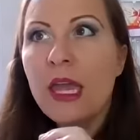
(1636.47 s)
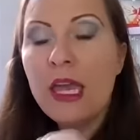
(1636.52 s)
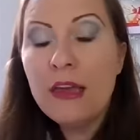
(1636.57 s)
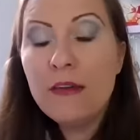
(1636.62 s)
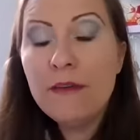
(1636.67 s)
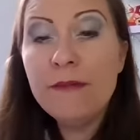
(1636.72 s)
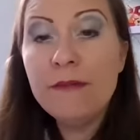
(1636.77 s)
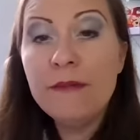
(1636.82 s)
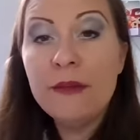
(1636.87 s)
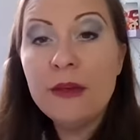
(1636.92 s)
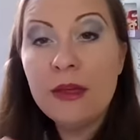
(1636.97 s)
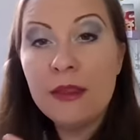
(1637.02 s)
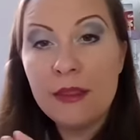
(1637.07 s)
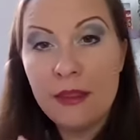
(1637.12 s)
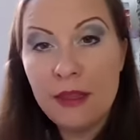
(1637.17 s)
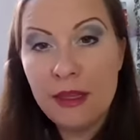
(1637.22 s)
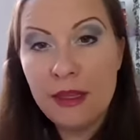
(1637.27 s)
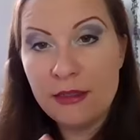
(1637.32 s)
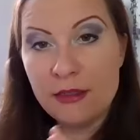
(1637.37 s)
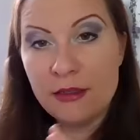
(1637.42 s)
if
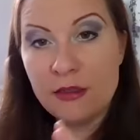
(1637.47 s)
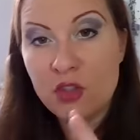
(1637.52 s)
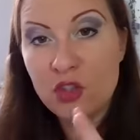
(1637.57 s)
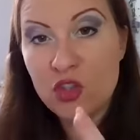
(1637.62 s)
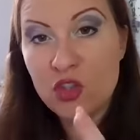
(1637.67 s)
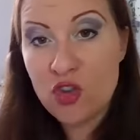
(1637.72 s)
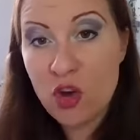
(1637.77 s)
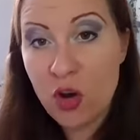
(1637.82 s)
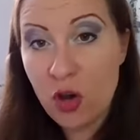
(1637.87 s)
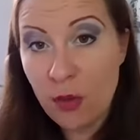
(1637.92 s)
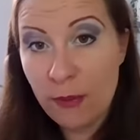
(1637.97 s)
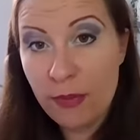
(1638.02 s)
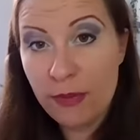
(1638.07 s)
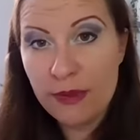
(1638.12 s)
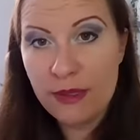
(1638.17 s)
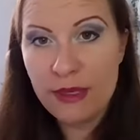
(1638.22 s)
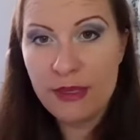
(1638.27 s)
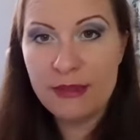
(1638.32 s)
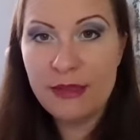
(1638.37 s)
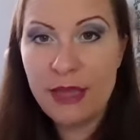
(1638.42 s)
this job
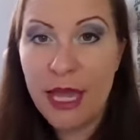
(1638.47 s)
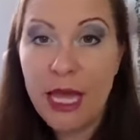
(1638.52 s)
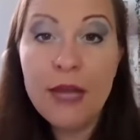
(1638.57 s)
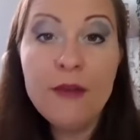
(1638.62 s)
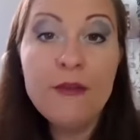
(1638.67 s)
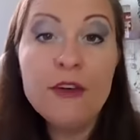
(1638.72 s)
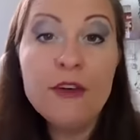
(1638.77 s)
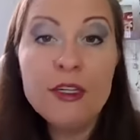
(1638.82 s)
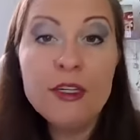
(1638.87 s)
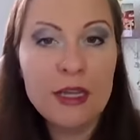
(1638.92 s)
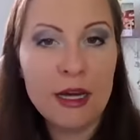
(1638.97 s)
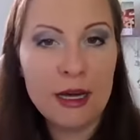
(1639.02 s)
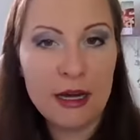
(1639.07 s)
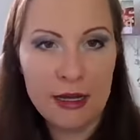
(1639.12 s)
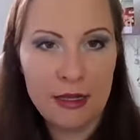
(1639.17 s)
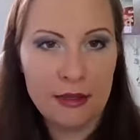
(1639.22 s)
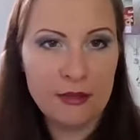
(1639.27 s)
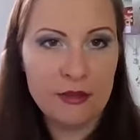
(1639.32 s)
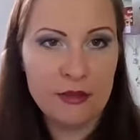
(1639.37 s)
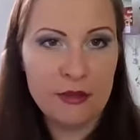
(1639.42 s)
is
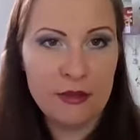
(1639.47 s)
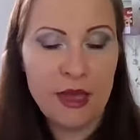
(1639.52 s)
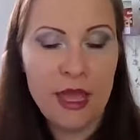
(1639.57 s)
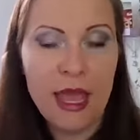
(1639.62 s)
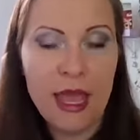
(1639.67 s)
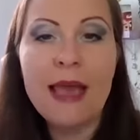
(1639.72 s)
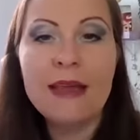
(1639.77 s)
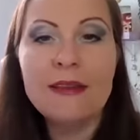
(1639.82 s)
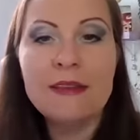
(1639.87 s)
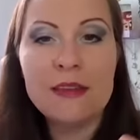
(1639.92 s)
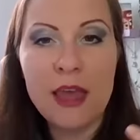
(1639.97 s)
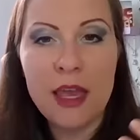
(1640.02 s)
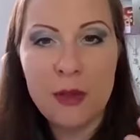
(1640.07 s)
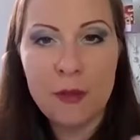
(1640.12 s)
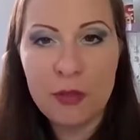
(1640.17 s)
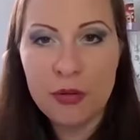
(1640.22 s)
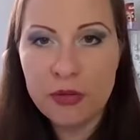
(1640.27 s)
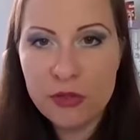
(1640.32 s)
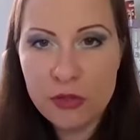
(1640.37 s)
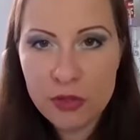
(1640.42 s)
advertised as
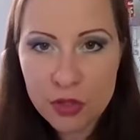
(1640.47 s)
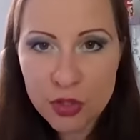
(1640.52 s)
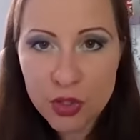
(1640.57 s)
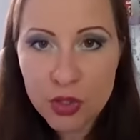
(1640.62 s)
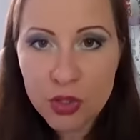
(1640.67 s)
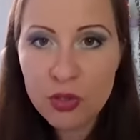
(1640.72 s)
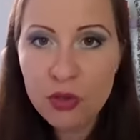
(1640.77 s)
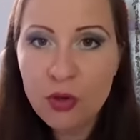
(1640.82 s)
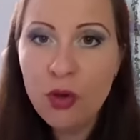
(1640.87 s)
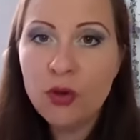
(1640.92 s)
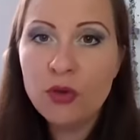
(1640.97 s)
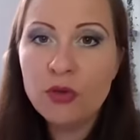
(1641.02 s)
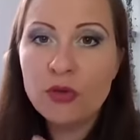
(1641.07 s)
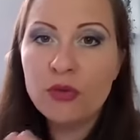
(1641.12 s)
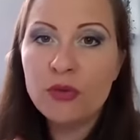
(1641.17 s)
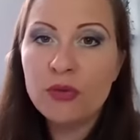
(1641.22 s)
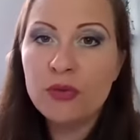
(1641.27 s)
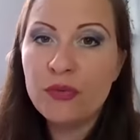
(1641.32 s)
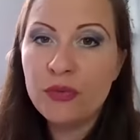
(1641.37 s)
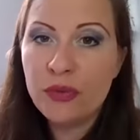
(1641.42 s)
a position
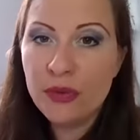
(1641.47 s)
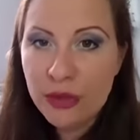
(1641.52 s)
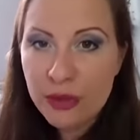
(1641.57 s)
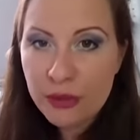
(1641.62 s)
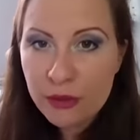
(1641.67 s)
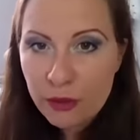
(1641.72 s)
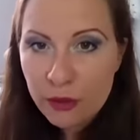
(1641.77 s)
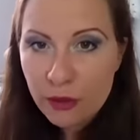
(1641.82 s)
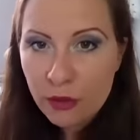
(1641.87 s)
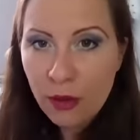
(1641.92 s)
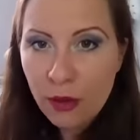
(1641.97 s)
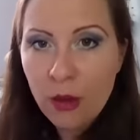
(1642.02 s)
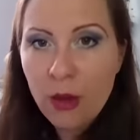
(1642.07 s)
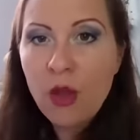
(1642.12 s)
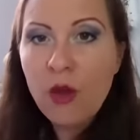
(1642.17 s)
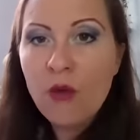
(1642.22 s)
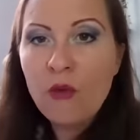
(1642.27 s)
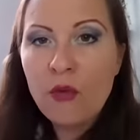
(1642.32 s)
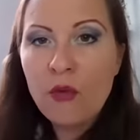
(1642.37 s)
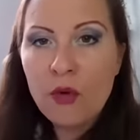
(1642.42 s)
to fill
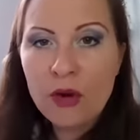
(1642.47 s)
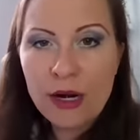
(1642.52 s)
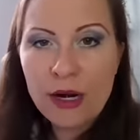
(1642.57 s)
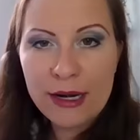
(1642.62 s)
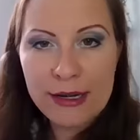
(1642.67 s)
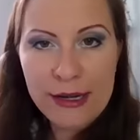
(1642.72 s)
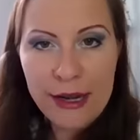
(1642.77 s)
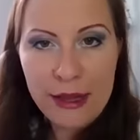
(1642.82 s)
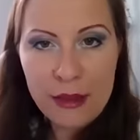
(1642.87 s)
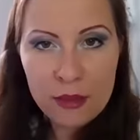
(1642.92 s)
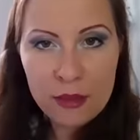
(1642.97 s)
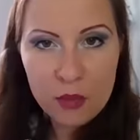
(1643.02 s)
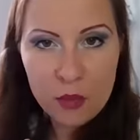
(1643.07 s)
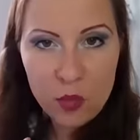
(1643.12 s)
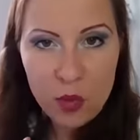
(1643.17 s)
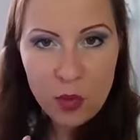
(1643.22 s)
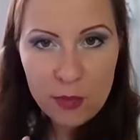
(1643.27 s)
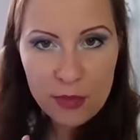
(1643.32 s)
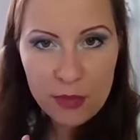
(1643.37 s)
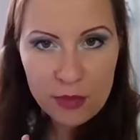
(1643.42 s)
for another
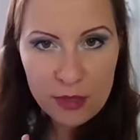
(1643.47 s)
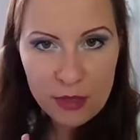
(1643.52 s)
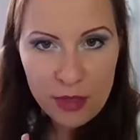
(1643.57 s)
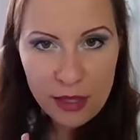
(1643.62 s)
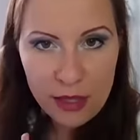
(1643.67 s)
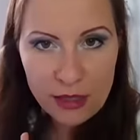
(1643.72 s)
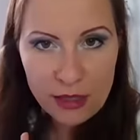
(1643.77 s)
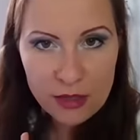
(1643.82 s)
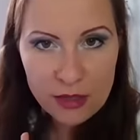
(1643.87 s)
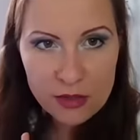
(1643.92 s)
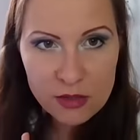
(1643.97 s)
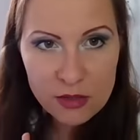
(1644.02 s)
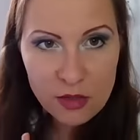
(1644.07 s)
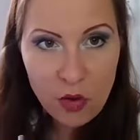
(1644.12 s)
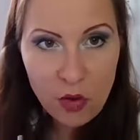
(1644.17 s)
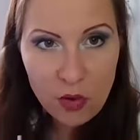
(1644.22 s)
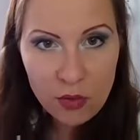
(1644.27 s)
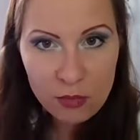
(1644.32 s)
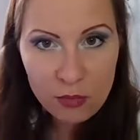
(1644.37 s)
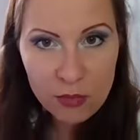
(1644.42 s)
woman that is
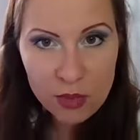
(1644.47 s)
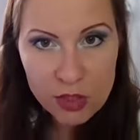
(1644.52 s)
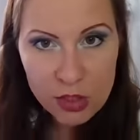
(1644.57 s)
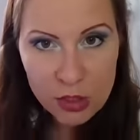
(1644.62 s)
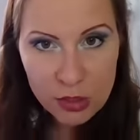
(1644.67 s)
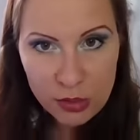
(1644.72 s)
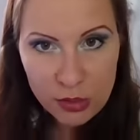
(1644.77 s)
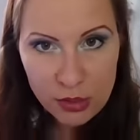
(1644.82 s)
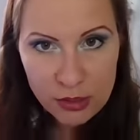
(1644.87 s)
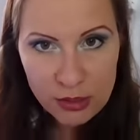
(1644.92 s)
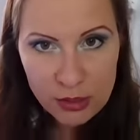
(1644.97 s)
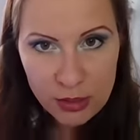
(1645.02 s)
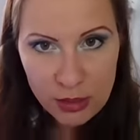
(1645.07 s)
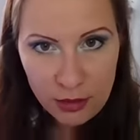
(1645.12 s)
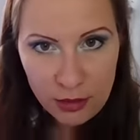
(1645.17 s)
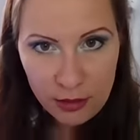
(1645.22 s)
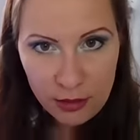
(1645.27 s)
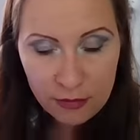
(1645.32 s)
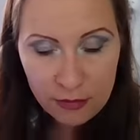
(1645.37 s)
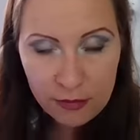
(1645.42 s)
on maternity
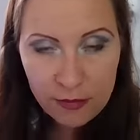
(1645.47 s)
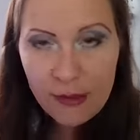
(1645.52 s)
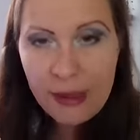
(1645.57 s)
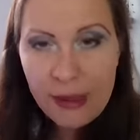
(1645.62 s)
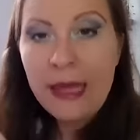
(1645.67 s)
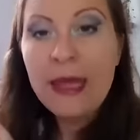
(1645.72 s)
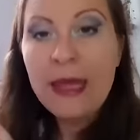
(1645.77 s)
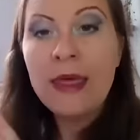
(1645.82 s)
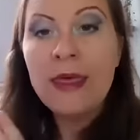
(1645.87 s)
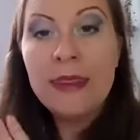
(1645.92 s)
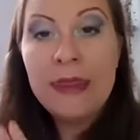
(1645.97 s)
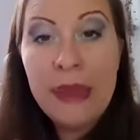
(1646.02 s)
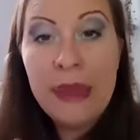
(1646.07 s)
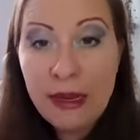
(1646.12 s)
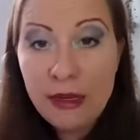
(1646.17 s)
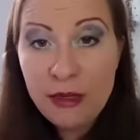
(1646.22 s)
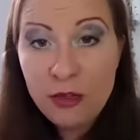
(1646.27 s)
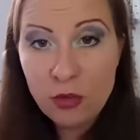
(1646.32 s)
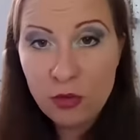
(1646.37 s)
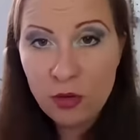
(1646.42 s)
leave,
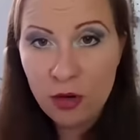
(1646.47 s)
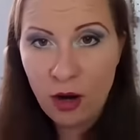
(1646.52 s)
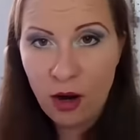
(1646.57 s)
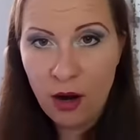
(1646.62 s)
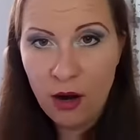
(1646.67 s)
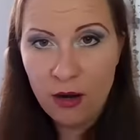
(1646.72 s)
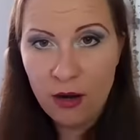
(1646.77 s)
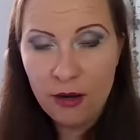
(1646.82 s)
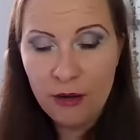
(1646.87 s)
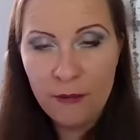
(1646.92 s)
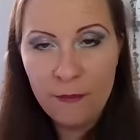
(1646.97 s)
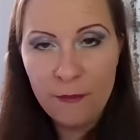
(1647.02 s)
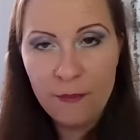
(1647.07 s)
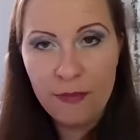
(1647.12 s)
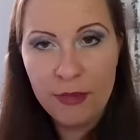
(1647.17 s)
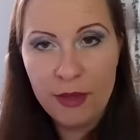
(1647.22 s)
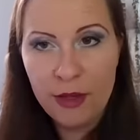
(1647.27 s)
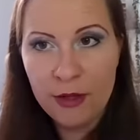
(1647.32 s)
then you are